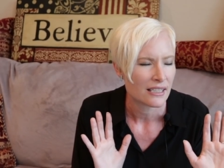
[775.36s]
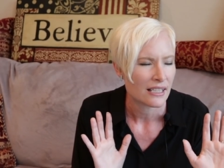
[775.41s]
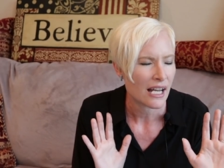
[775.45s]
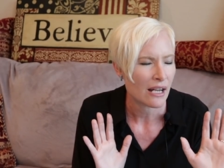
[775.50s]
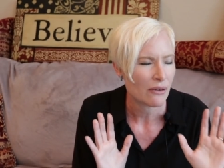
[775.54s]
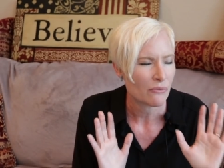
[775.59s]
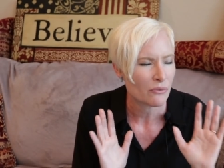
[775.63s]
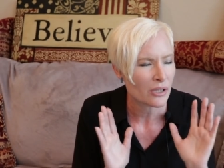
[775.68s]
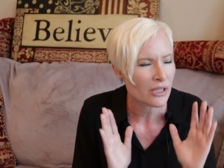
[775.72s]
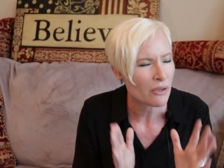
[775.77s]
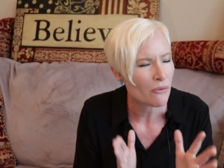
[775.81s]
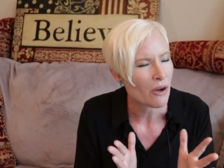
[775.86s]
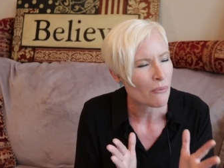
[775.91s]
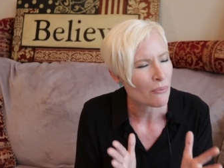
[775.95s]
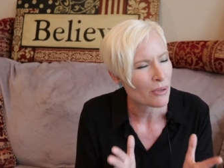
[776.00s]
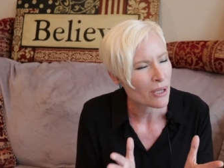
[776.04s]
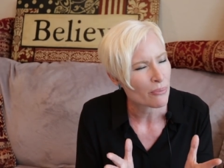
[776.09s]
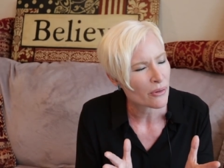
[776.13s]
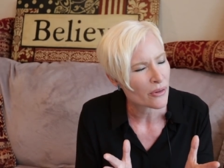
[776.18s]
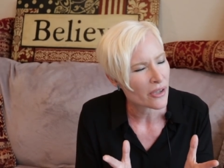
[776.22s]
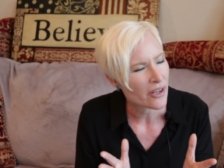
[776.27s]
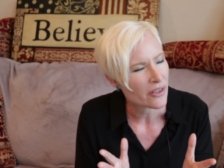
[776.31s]
I really want
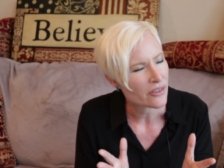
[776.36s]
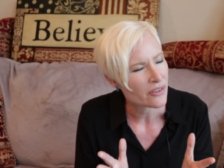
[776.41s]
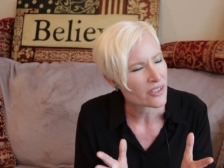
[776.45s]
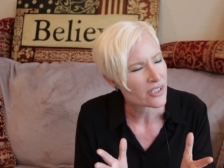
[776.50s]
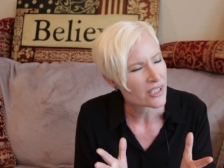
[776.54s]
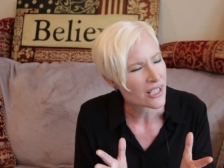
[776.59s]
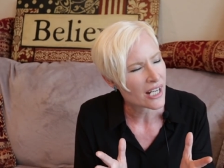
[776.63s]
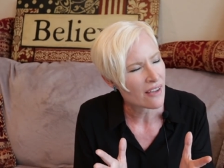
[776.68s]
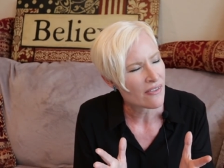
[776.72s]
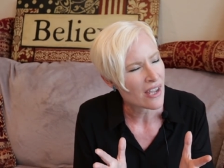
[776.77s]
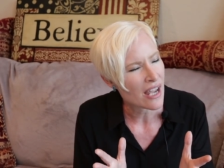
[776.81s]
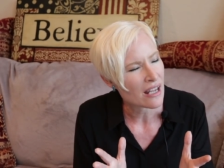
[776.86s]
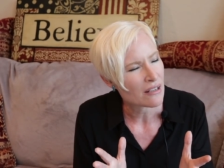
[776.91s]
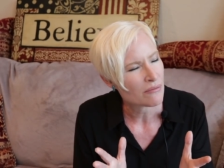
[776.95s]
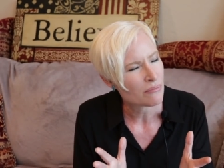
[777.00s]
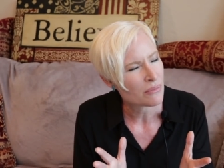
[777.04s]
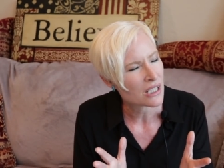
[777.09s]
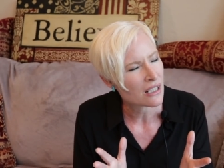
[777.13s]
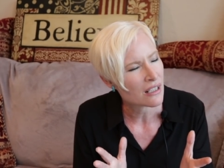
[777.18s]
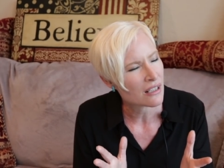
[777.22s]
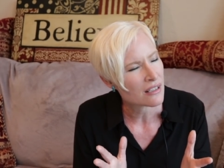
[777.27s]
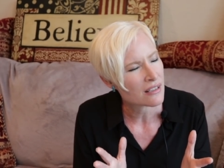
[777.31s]
people to understand that,
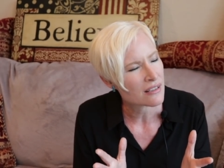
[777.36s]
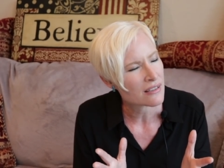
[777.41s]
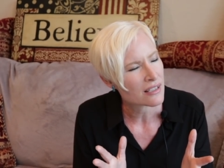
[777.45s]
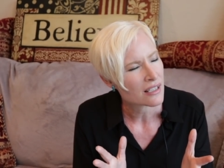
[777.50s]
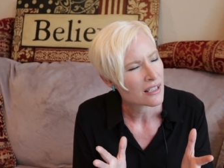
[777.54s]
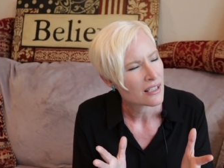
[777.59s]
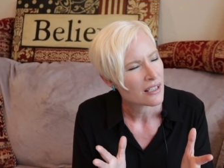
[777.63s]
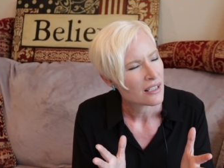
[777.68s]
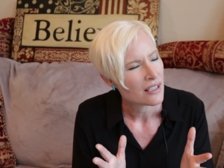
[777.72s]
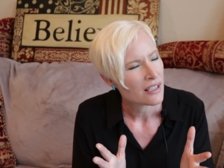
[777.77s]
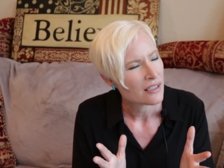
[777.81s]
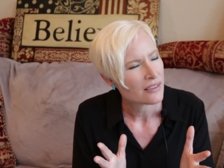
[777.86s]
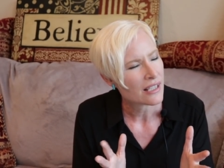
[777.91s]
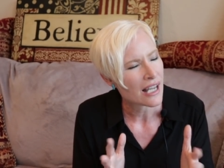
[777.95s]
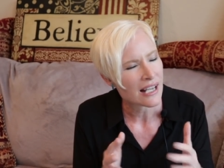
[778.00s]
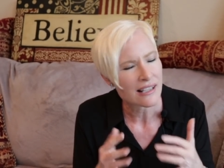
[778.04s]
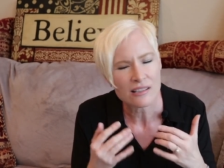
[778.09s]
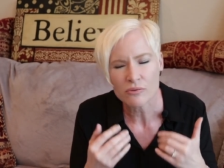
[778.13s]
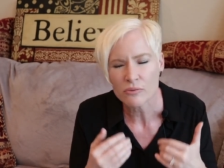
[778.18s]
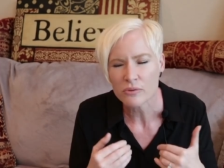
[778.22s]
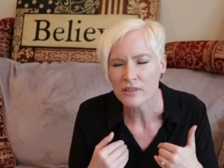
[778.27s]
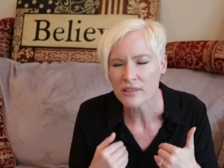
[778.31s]
because
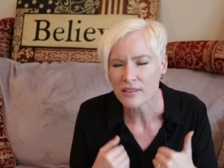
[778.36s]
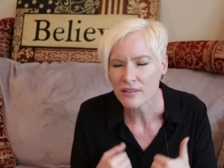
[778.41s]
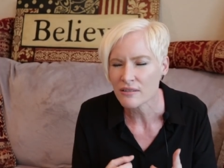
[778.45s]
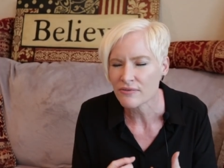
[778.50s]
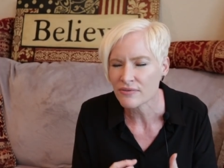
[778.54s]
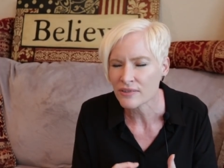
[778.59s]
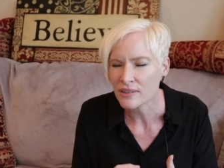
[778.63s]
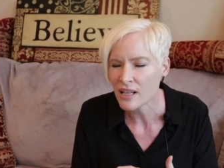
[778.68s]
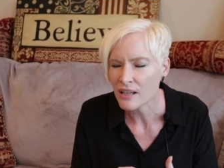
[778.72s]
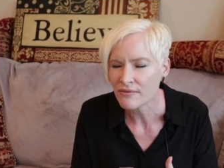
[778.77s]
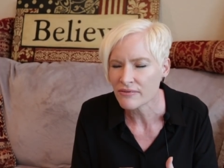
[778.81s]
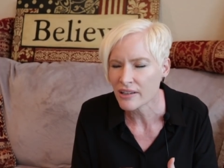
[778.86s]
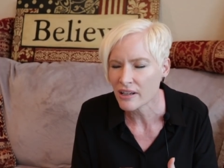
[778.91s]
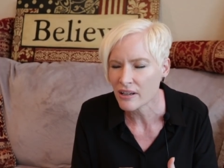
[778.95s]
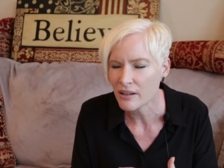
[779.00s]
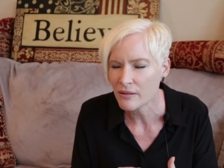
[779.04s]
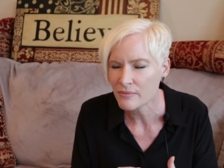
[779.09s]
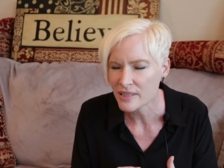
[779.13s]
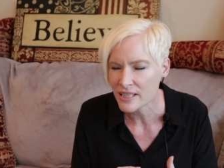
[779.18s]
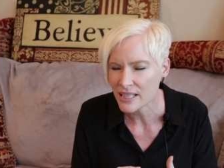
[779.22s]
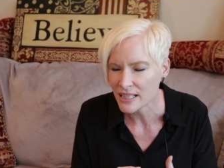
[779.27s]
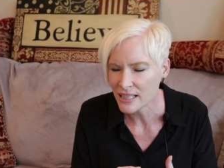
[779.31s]
that's where self-love
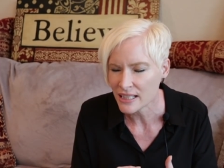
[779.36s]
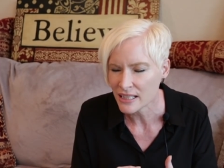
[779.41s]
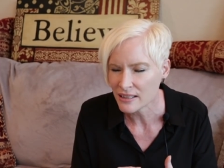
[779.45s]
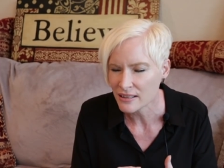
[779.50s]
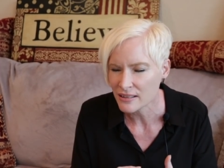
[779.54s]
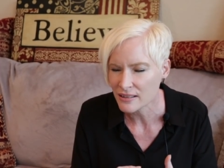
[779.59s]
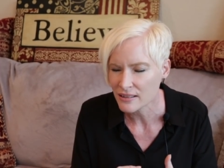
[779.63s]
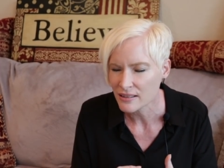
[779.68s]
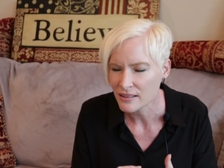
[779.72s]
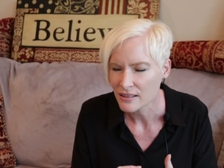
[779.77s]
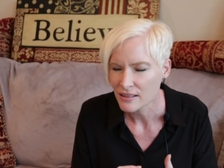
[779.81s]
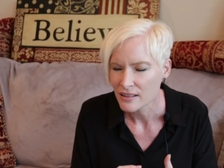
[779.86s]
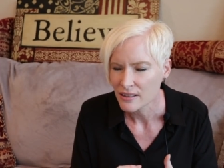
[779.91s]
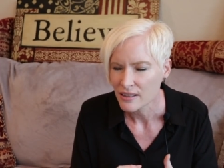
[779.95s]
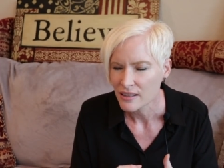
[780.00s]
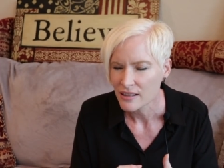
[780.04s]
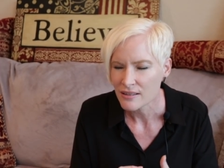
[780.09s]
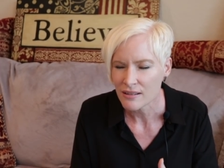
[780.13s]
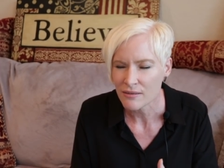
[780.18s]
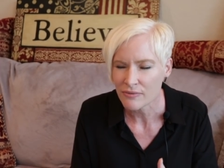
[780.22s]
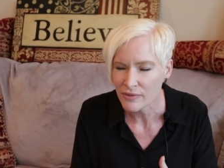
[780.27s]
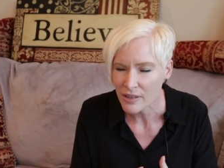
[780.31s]
comes in.
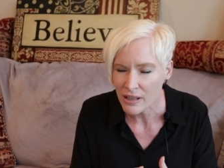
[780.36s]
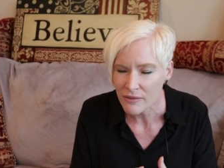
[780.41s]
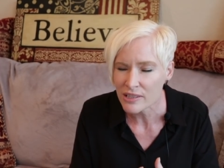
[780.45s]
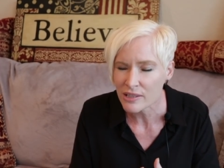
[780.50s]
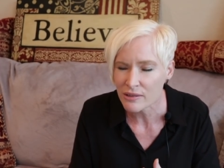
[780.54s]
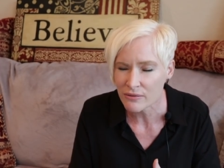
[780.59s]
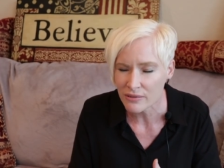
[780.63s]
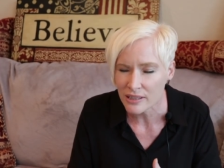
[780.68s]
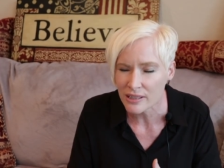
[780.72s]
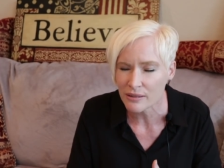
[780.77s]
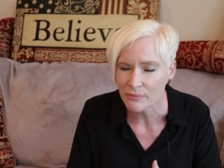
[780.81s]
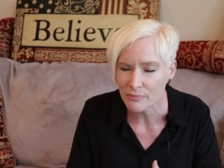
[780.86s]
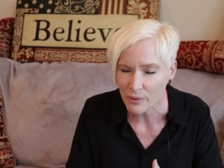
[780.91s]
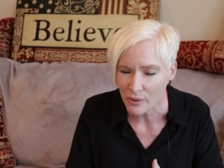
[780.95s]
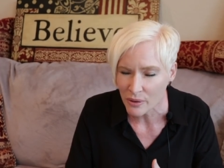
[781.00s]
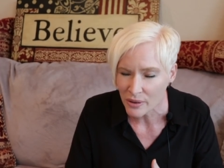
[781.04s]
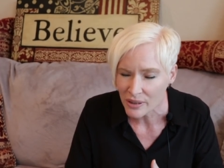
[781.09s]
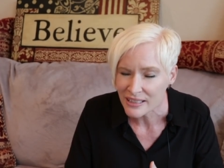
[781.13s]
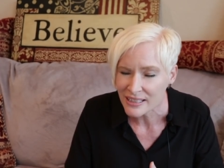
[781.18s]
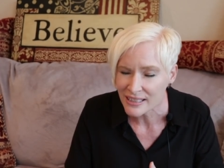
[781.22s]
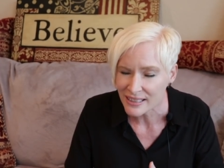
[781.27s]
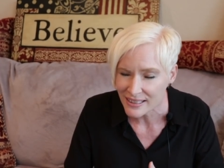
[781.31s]
Self-love is really
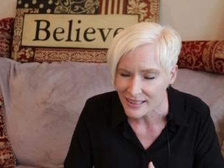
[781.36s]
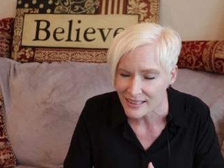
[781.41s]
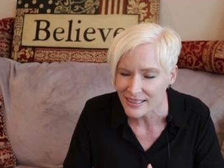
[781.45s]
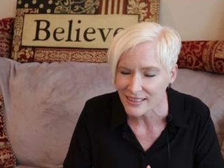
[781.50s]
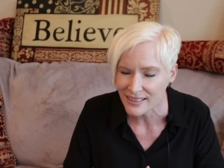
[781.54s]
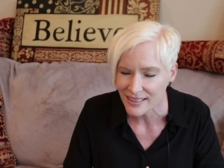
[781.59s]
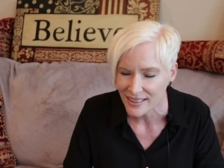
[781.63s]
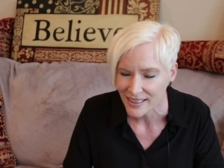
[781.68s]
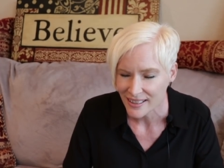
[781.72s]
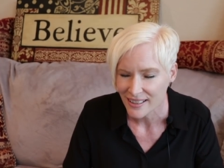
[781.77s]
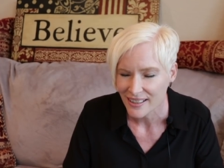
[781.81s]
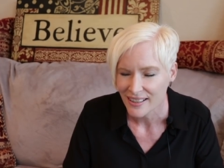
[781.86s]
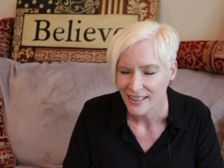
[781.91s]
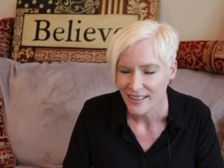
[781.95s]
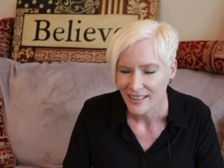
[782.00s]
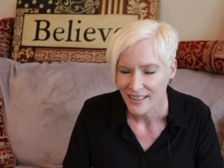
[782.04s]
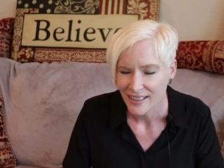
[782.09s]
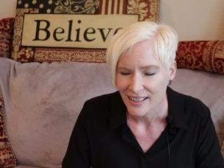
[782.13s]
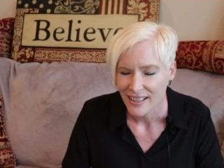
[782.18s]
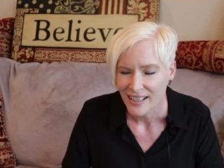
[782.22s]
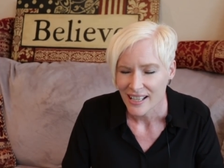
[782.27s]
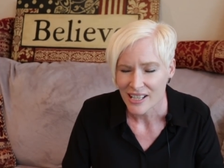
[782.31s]
important.
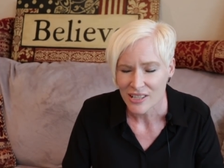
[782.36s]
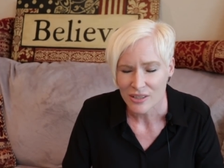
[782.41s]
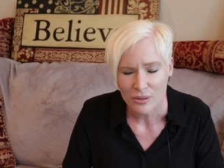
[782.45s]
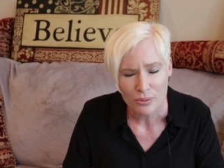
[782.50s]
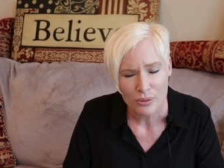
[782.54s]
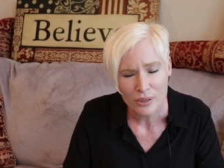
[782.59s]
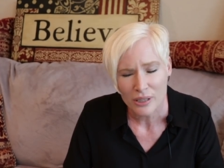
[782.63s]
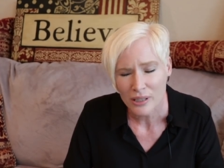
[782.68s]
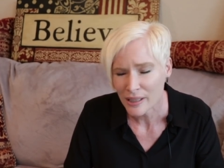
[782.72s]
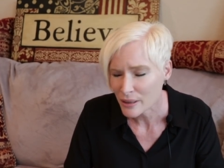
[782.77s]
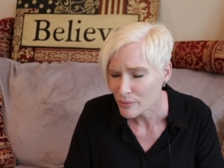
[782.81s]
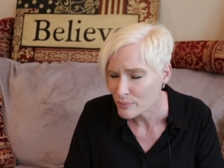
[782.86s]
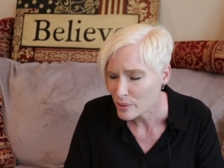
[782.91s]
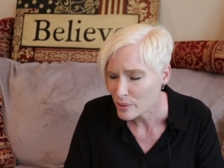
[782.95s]
It's really